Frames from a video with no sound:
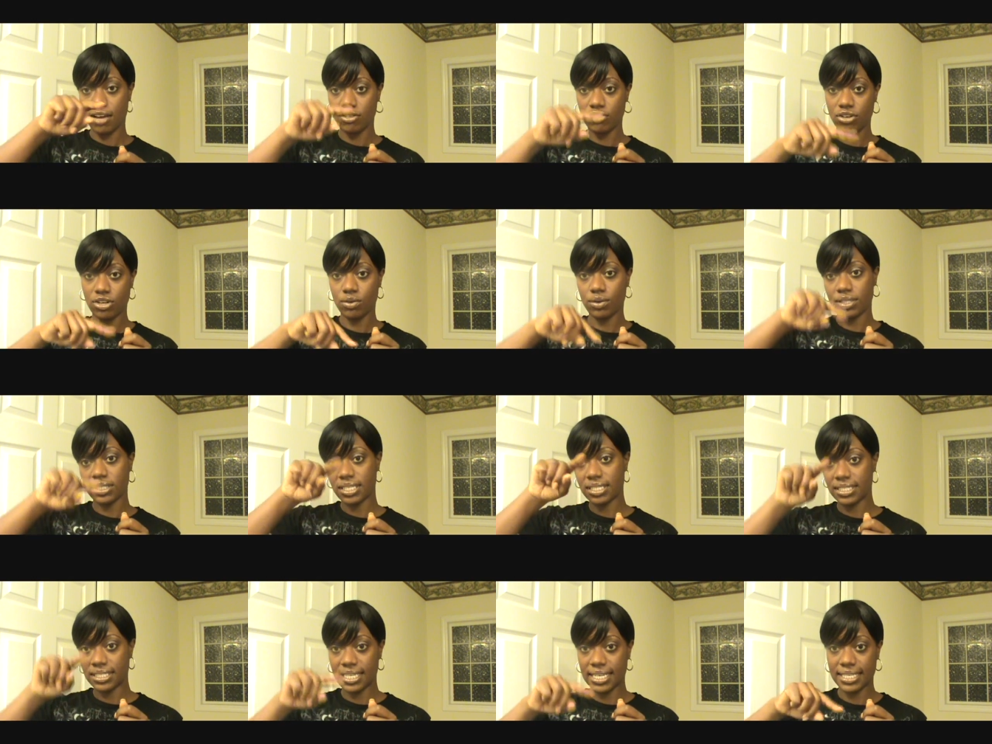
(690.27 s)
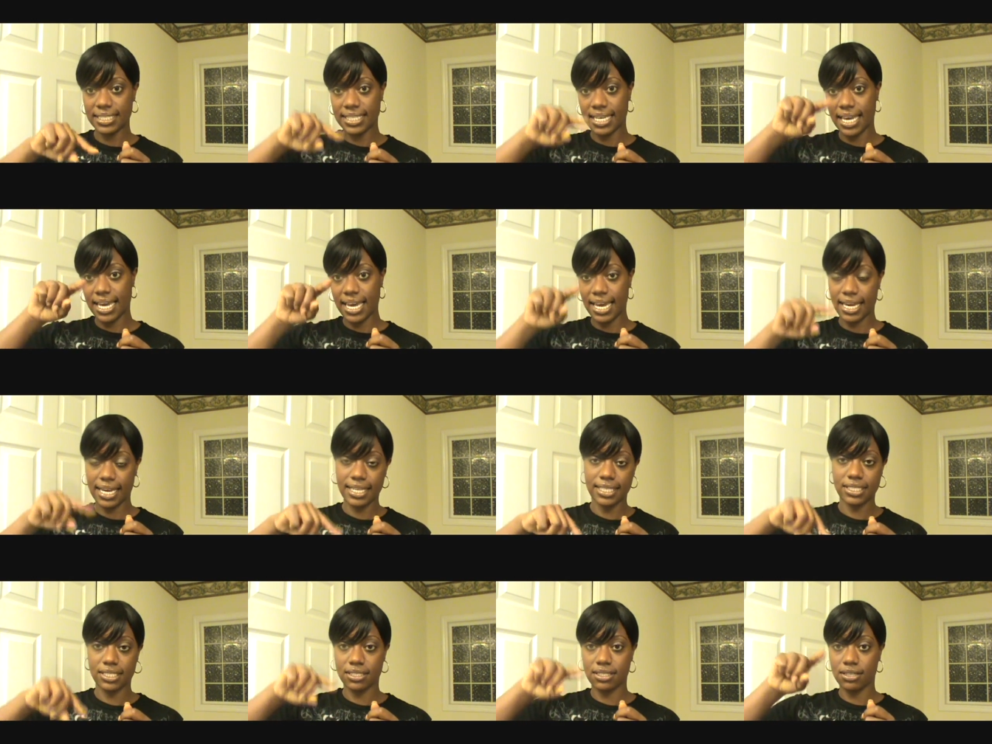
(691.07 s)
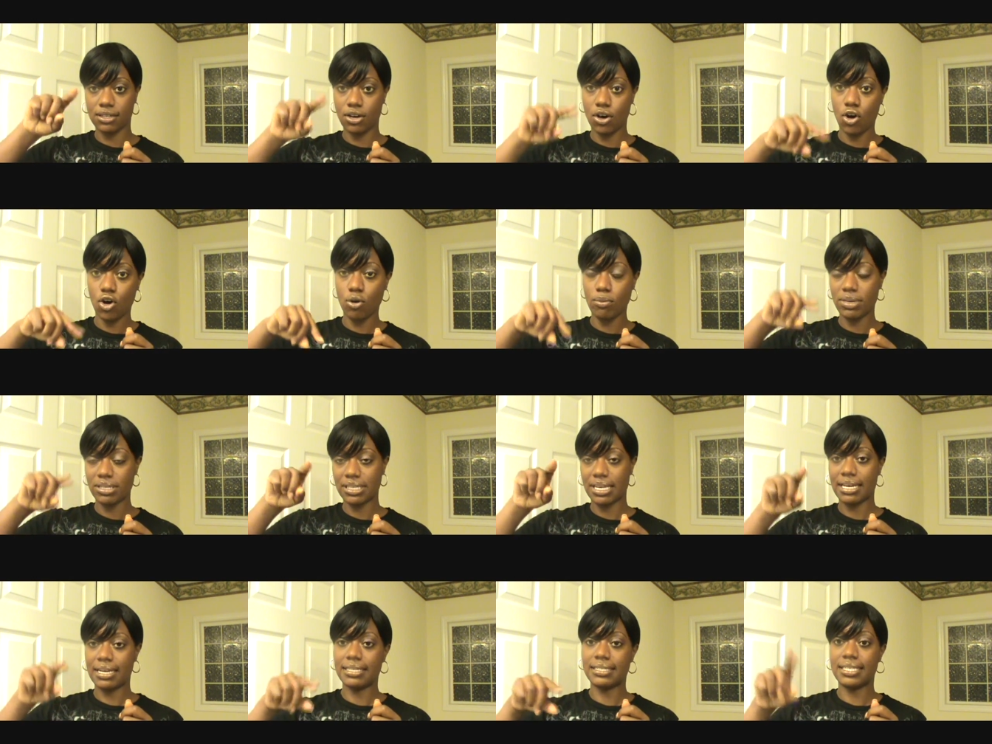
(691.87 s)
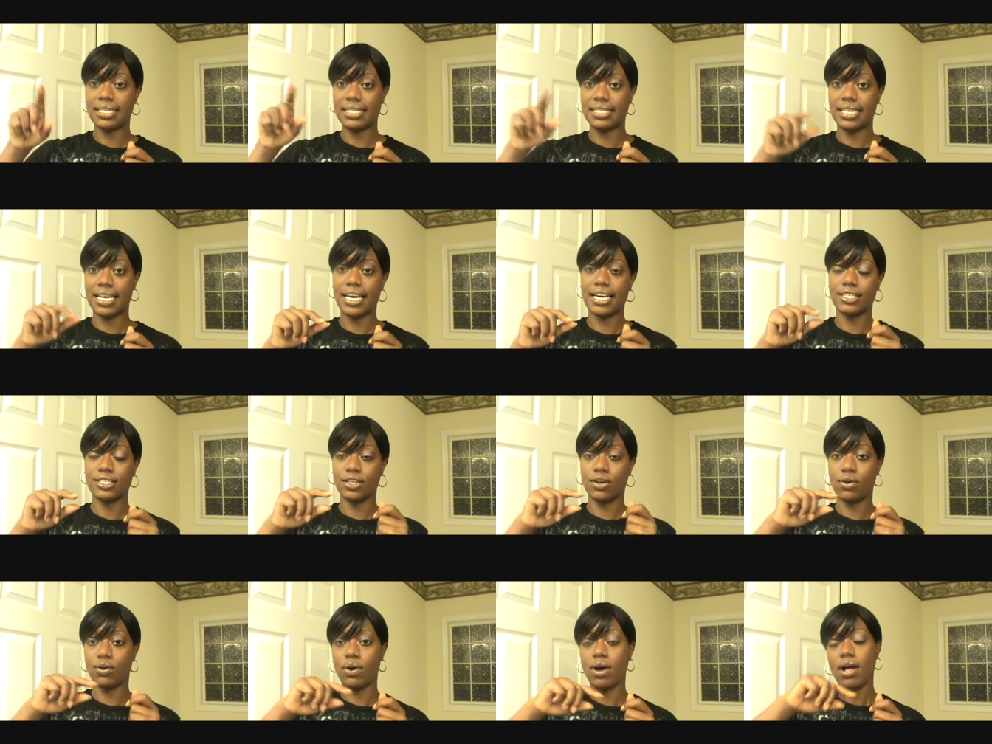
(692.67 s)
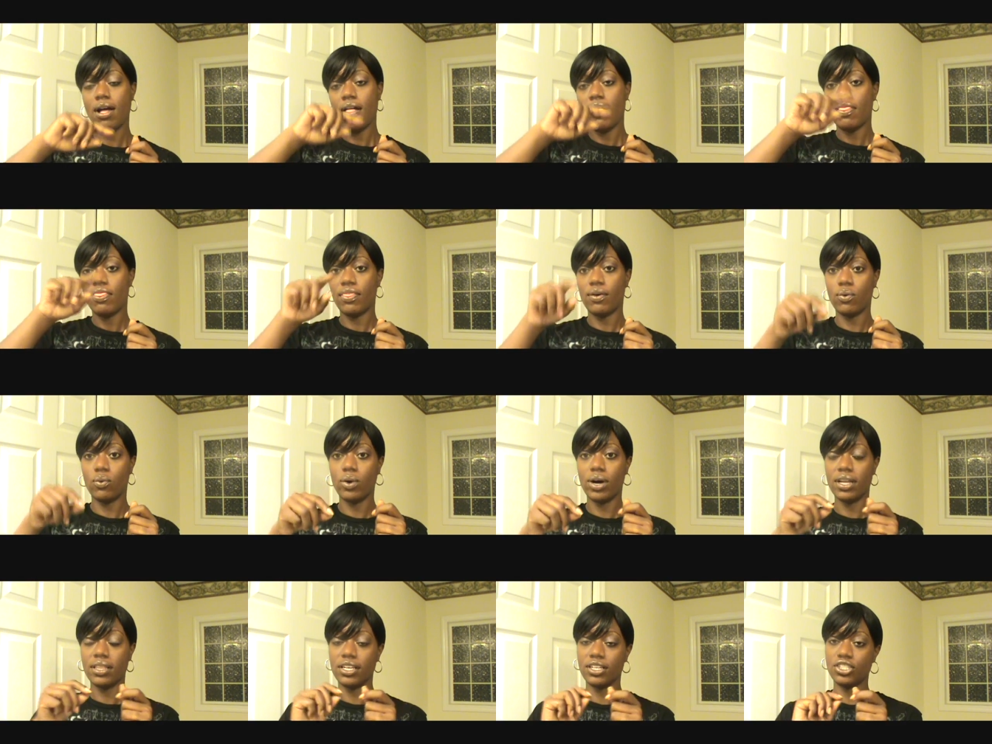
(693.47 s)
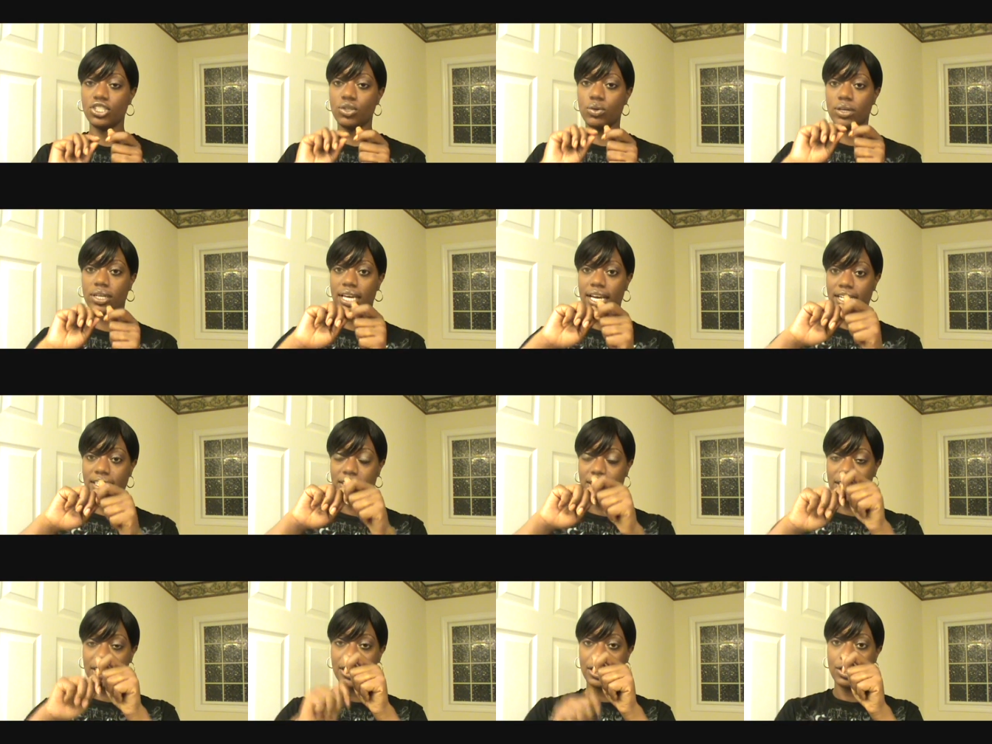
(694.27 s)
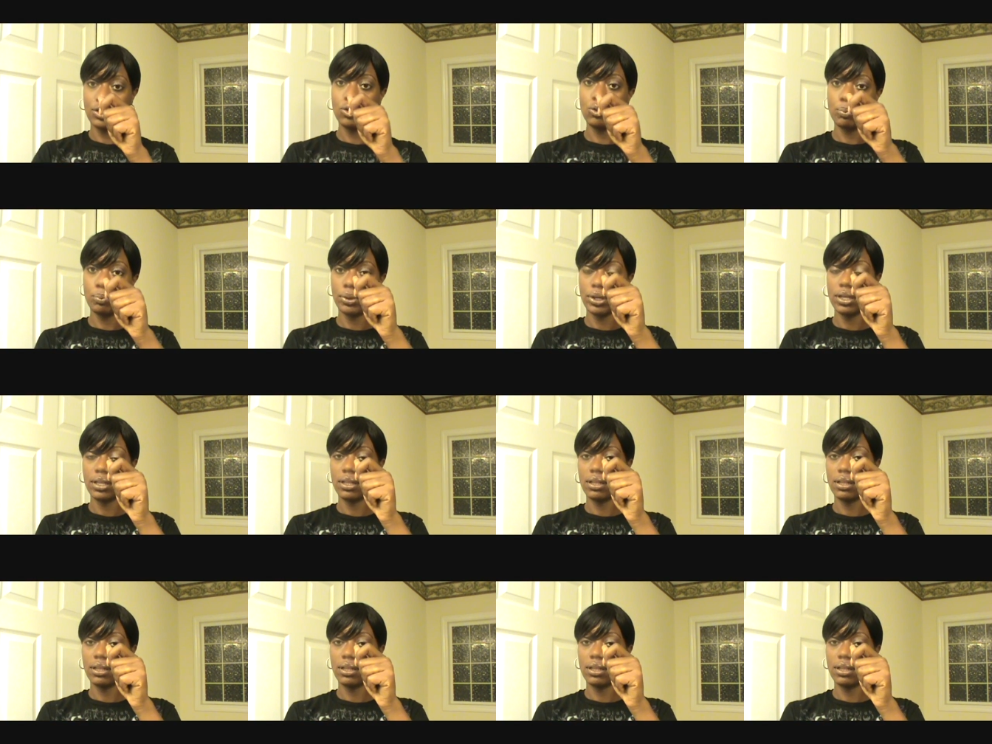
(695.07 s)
you know it's a zigzag, the comb is like a zigzag, so the one that you can actually loop